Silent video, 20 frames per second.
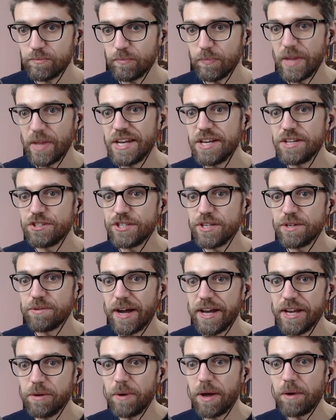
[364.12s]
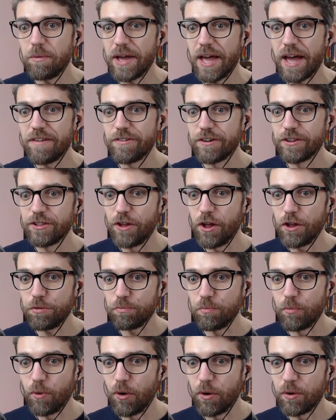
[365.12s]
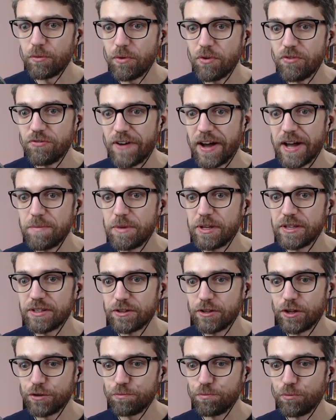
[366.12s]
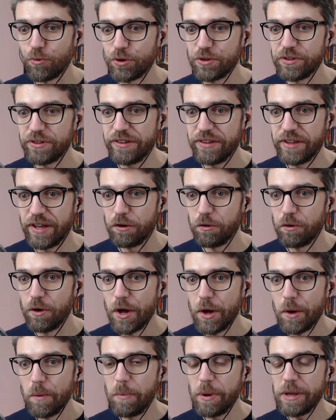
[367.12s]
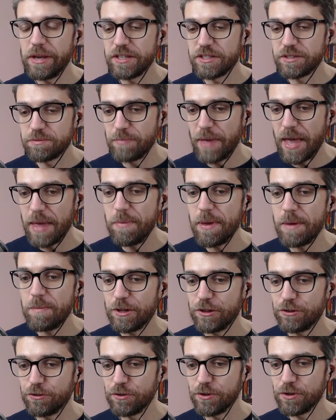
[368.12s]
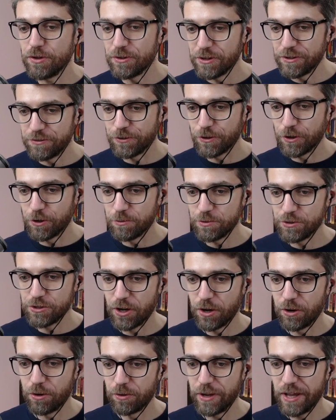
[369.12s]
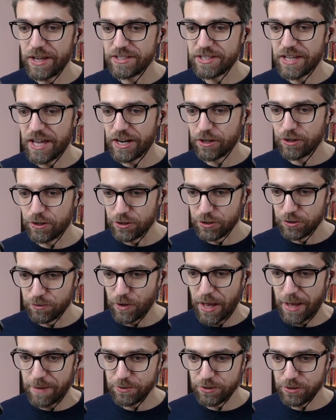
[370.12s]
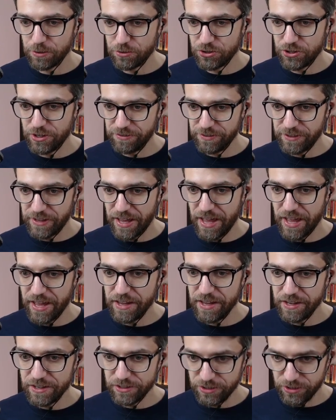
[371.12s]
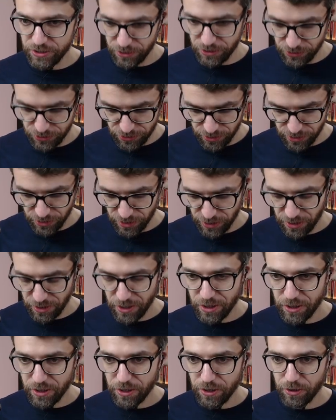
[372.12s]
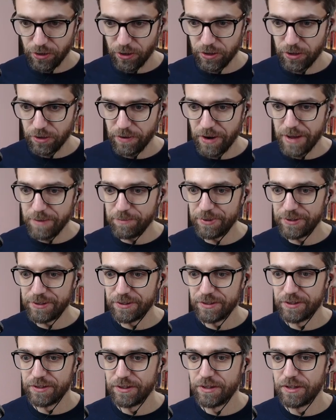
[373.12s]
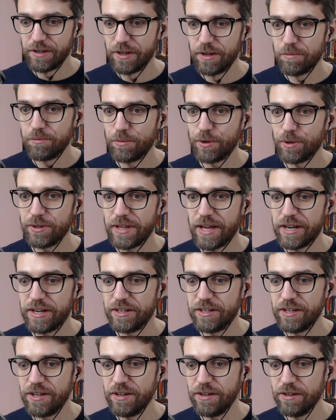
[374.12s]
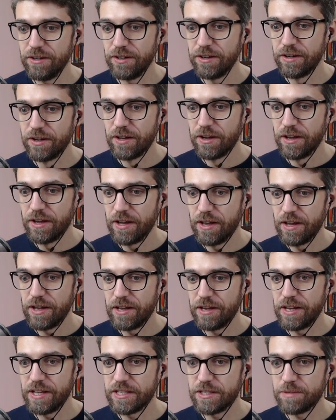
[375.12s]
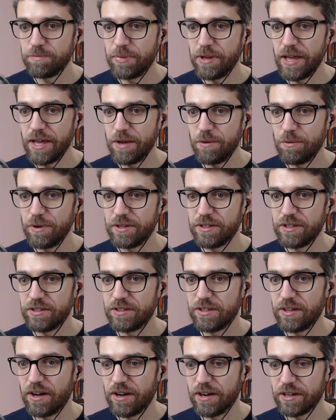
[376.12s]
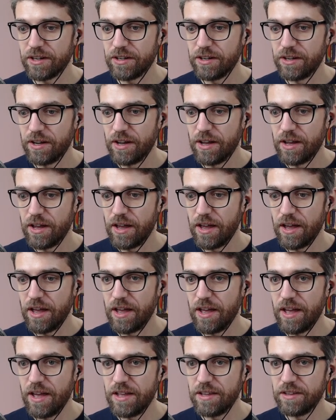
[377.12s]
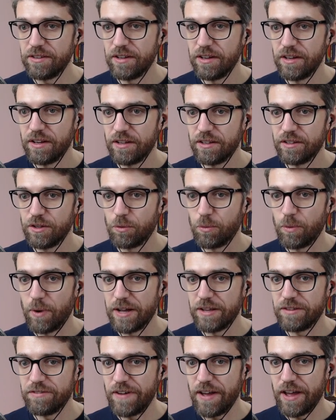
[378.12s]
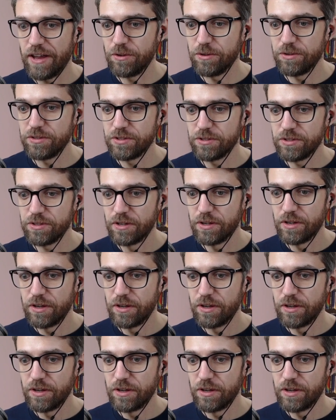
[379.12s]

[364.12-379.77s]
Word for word: And you see right away we have a lot more refinement, a lot more detail. But it's maybe a bit too uniform, so let's add a color ramp. So Shift A, search, color ramp. Plug that in here. And let's play with the dark and the white values.